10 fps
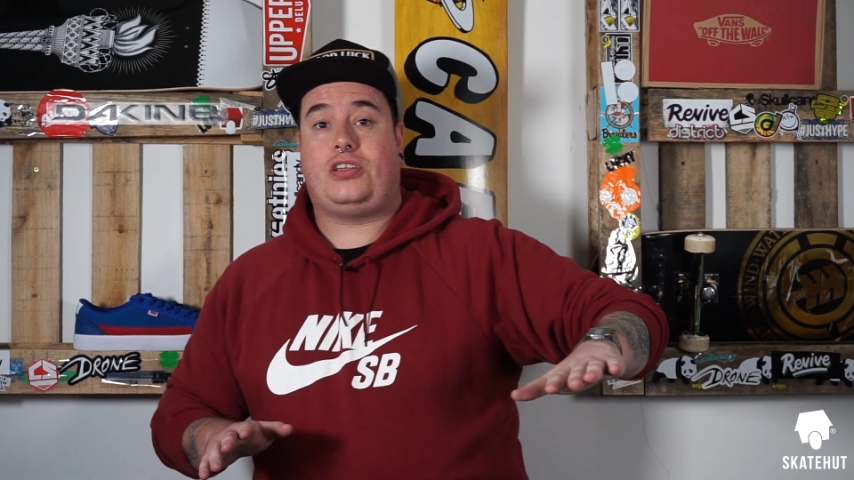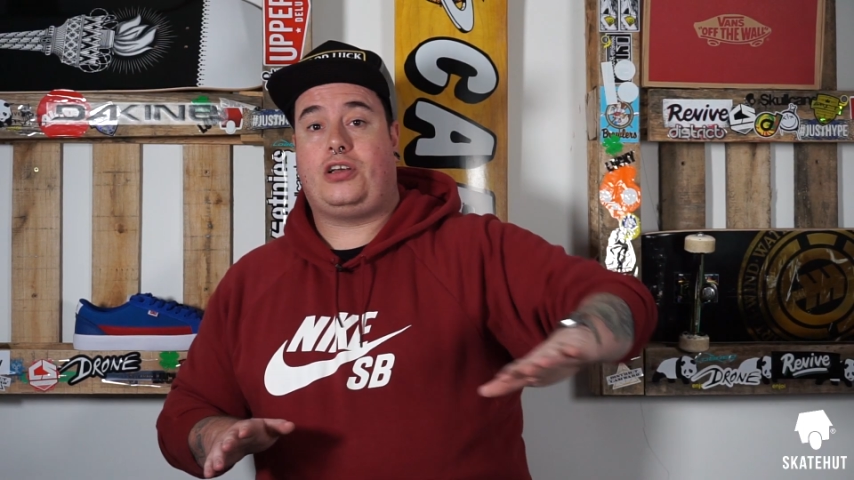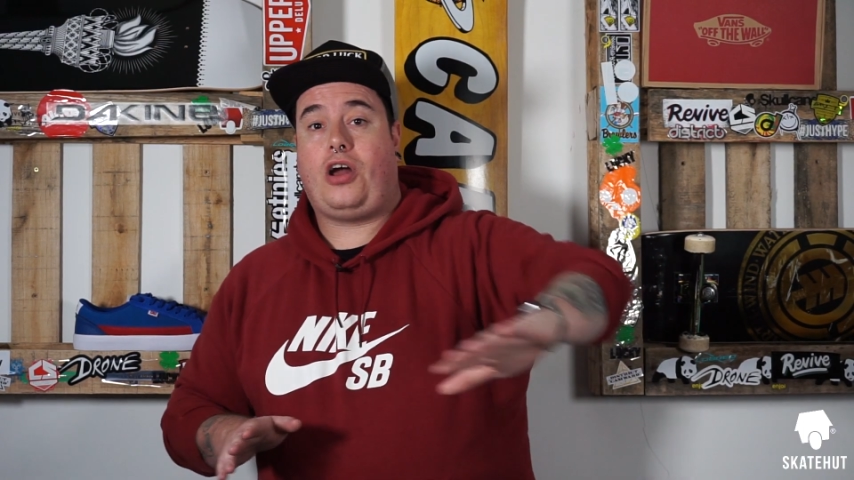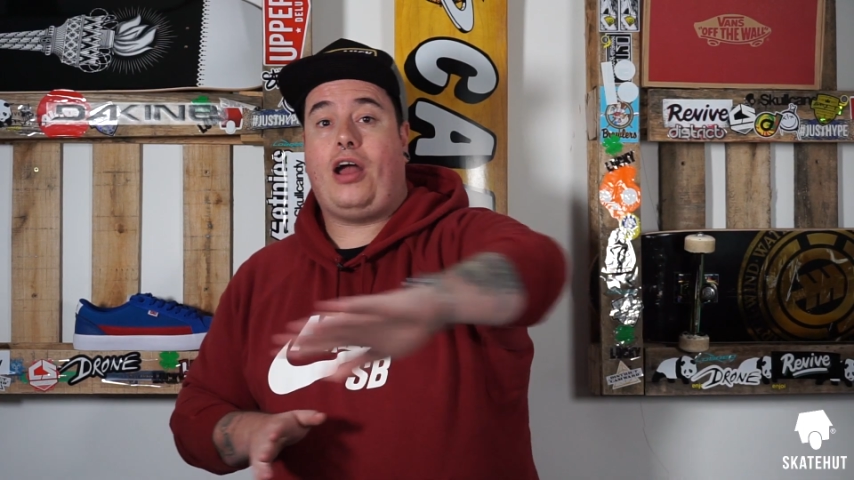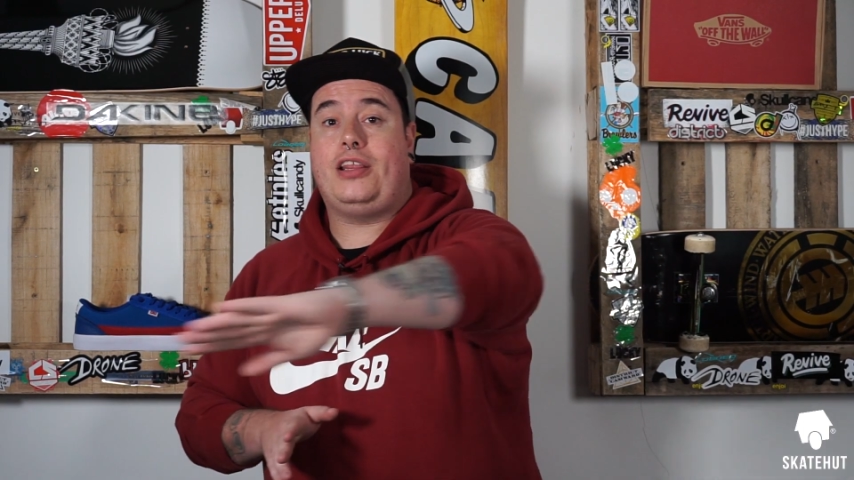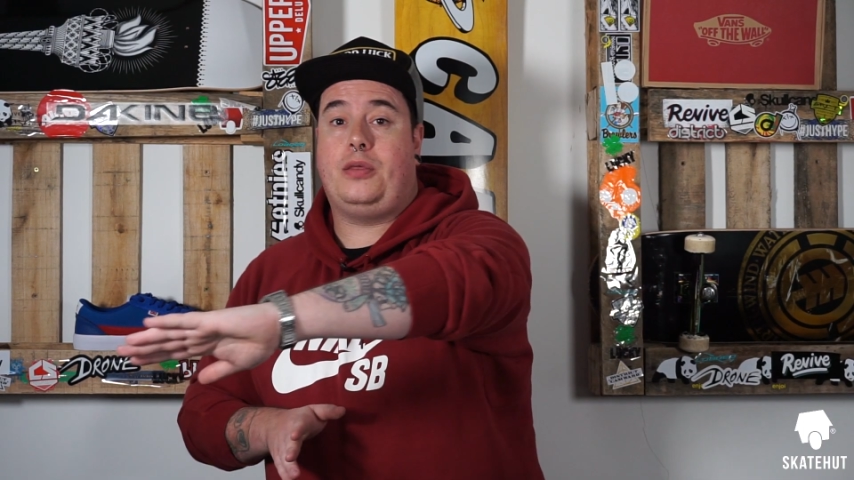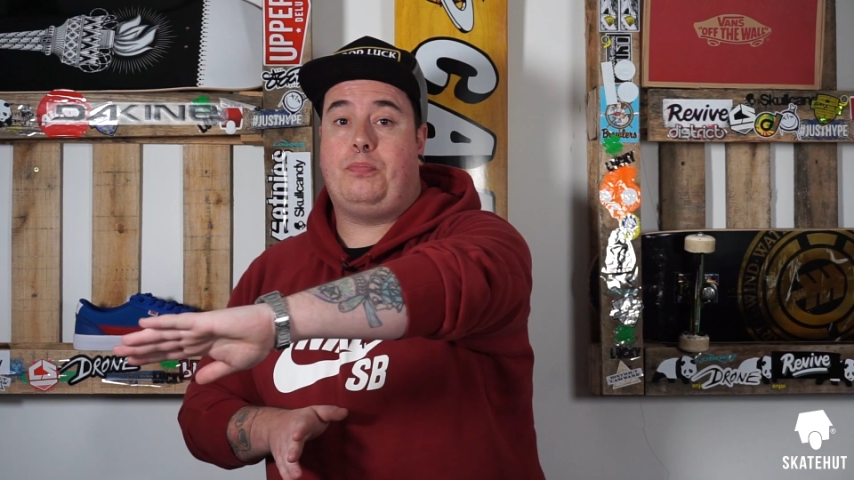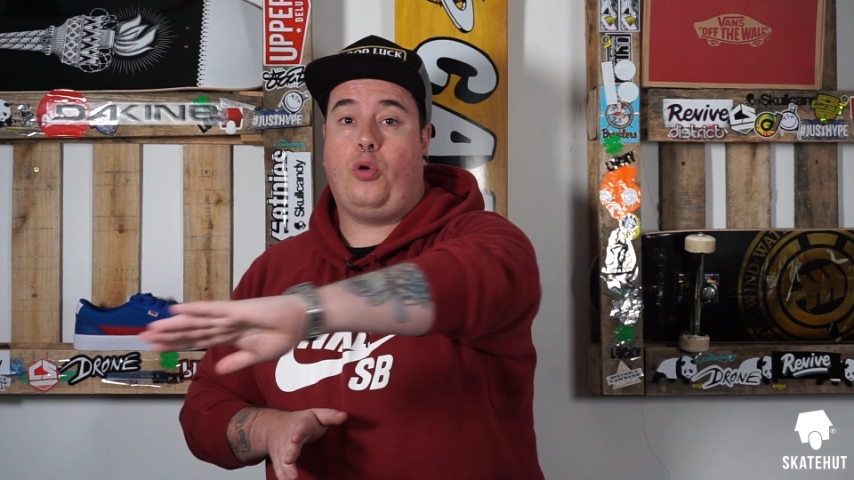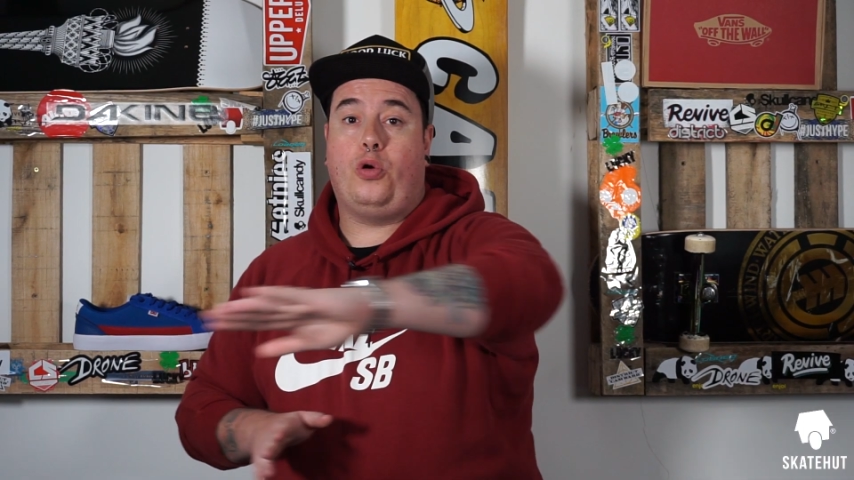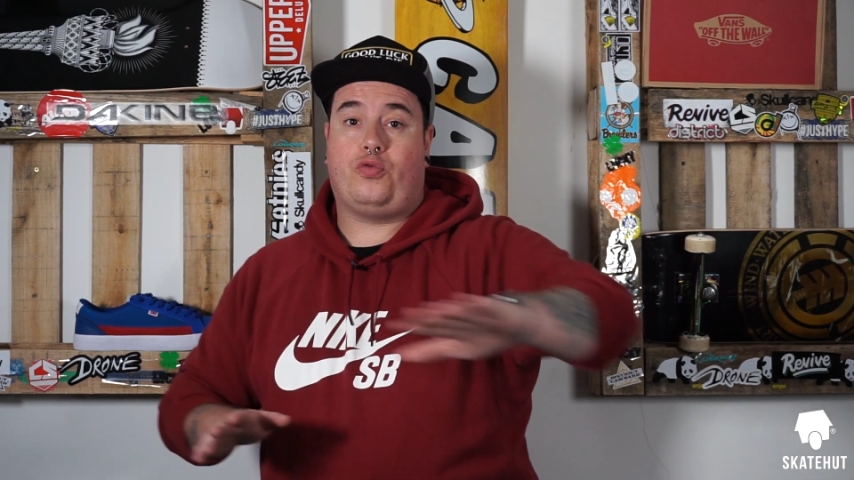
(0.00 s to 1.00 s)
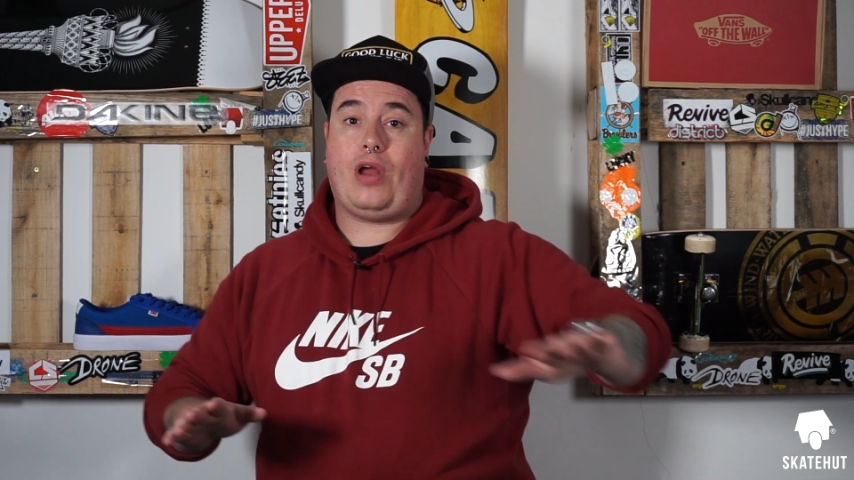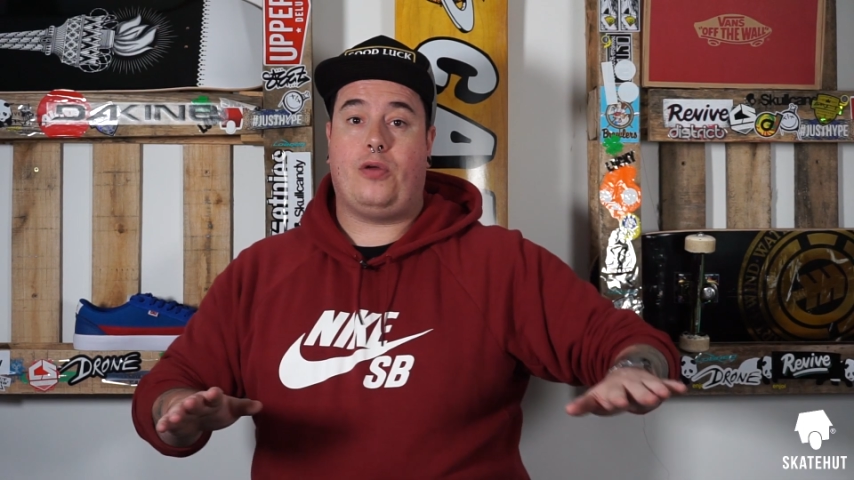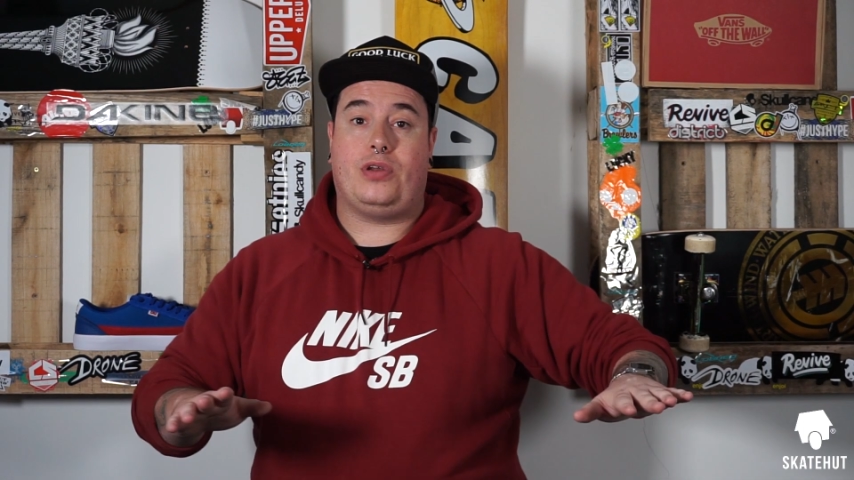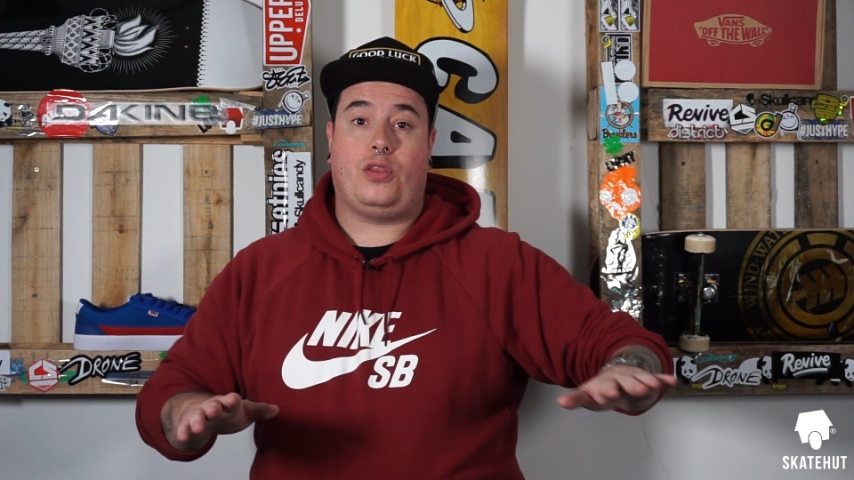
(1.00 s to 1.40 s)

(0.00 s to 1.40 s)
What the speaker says: to guide the board round